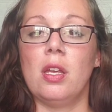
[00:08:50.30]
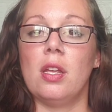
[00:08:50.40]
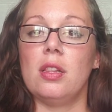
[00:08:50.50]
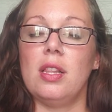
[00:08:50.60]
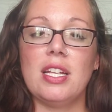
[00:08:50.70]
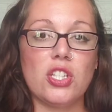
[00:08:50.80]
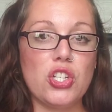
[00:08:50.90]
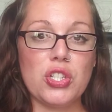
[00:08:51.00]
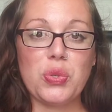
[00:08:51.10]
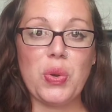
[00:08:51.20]
Let's
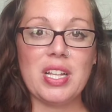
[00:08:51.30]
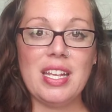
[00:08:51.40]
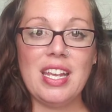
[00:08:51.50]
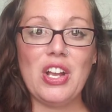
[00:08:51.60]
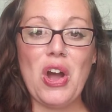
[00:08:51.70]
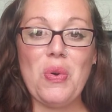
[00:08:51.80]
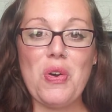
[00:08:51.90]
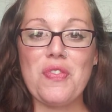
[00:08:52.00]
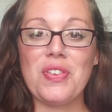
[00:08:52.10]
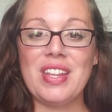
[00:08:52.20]
just quickly go
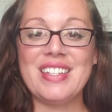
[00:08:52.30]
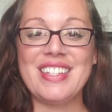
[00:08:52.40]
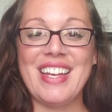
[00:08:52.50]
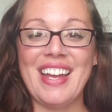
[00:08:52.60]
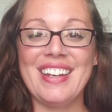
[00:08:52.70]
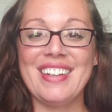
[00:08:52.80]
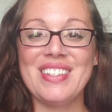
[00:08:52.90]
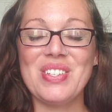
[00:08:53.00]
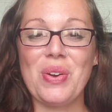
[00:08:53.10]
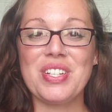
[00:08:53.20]
over these again.
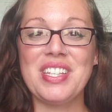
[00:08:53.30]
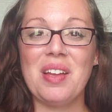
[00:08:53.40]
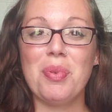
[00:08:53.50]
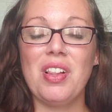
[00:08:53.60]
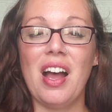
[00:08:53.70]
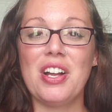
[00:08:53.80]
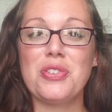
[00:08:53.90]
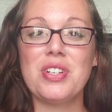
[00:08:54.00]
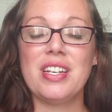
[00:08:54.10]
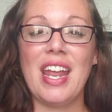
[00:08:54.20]
So our sample,
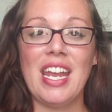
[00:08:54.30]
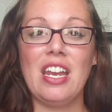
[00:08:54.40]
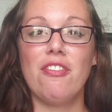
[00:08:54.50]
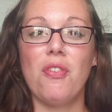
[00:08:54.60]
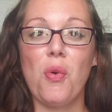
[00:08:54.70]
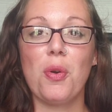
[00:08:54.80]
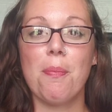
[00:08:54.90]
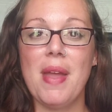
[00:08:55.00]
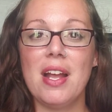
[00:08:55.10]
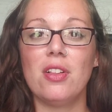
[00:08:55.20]
184
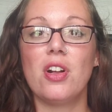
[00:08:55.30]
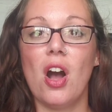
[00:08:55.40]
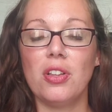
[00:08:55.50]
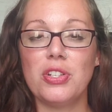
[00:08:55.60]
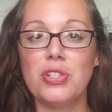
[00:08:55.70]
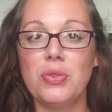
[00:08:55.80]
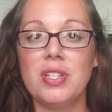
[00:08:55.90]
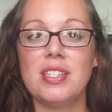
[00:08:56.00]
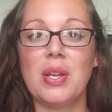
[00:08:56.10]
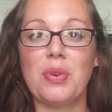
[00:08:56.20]
male college
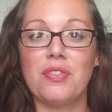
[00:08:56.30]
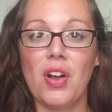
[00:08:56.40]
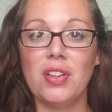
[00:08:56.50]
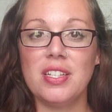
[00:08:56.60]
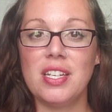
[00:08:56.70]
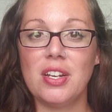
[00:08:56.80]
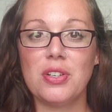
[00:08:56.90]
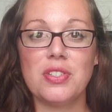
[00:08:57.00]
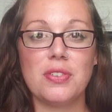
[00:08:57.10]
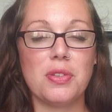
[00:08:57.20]
students. They were
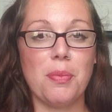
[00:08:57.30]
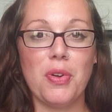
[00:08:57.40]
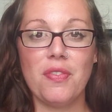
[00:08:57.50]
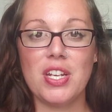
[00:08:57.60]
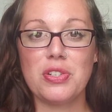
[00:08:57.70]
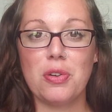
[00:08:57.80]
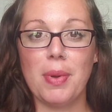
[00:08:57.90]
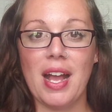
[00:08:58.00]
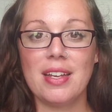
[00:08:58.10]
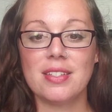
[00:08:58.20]
volunteers. There's a motivational
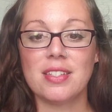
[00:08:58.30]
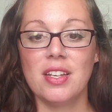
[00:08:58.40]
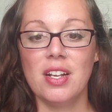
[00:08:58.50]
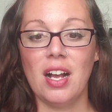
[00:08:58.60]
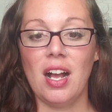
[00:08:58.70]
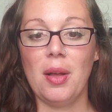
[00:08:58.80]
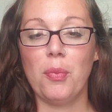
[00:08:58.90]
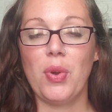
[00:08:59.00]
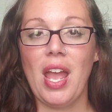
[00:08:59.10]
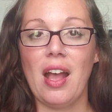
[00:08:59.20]
bias.
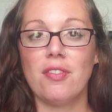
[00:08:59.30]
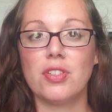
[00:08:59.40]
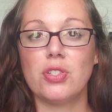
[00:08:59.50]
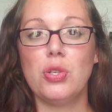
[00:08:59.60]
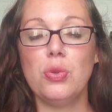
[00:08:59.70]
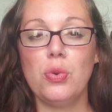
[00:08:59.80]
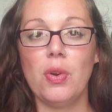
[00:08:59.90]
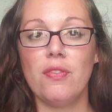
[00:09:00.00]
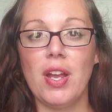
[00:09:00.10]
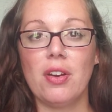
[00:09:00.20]
We have
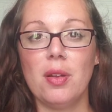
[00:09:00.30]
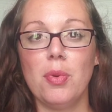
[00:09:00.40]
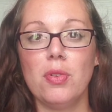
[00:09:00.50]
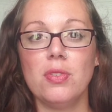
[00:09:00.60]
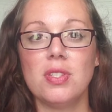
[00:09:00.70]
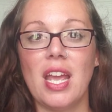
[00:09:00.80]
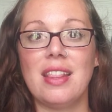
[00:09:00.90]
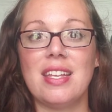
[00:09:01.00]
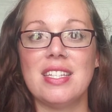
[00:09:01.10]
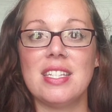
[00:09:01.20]
2 variables
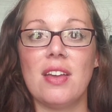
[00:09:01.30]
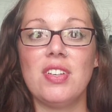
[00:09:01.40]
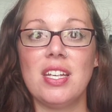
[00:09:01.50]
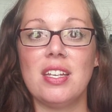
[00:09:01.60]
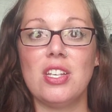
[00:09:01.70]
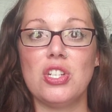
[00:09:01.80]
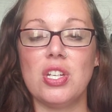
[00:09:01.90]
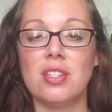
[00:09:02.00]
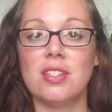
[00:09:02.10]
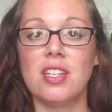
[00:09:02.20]
and then 7
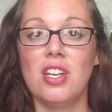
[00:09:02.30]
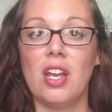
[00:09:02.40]
conditions.